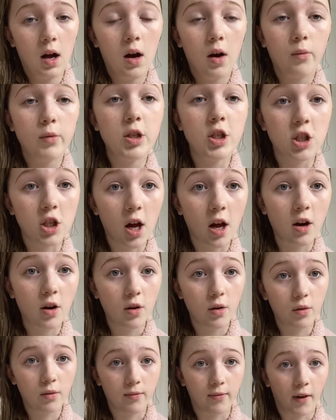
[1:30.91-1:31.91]
We just got new
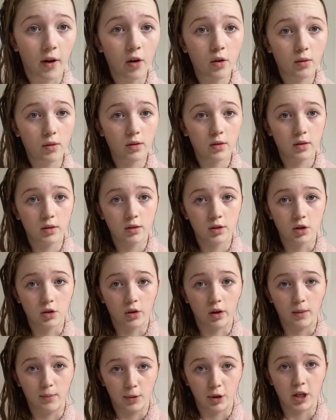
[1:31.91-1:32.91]
phone
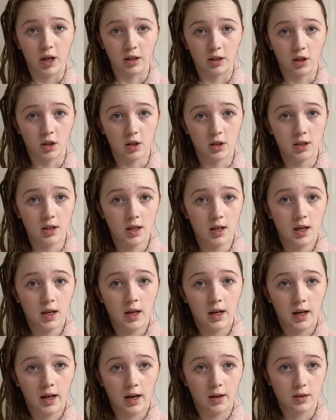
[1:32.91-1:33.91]
screen protectors
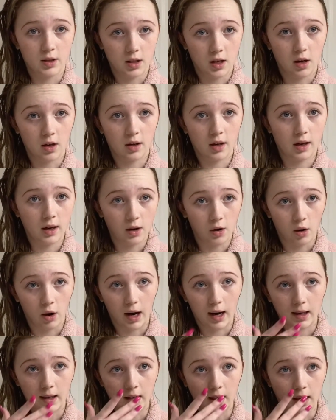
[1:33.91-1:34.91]
and I was scared that I
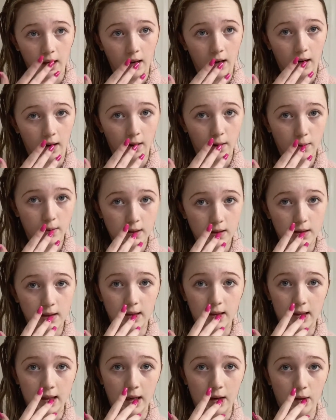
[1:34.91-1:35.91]
cracked it again. I almost did
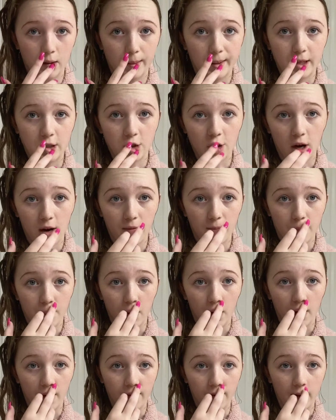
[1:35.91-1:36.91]
today when my
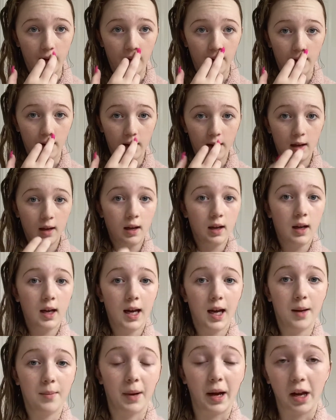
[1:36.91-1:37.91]
tripod fell
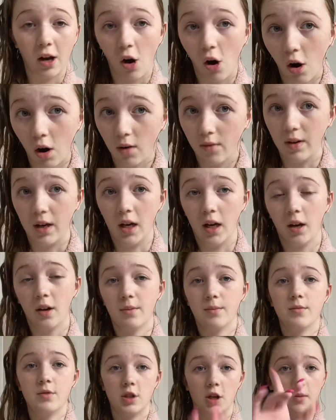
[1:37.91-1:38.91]
in my car video.
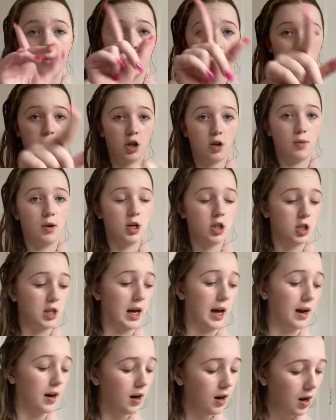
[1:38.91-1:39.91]
So make sure you watch
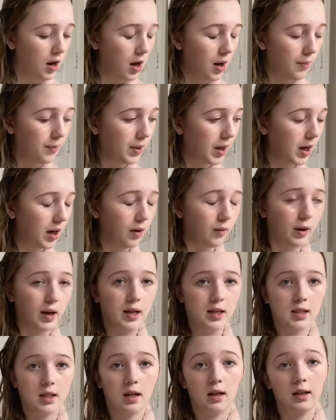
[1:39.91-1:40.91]
that. But
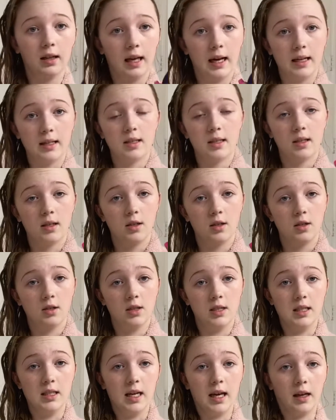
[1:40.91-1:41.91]
anyways, let's
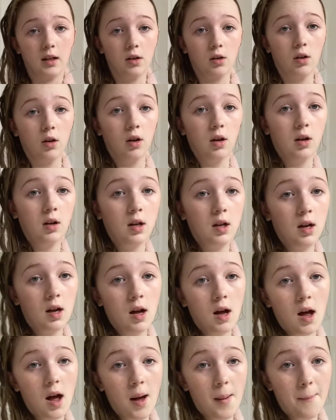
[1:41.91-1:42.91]
detangle
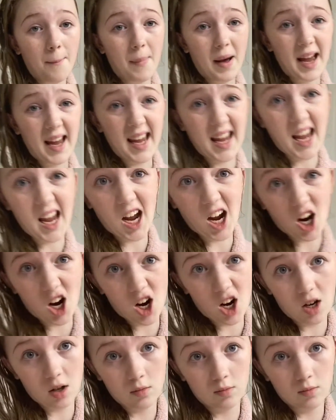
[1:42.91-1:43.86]
my hair.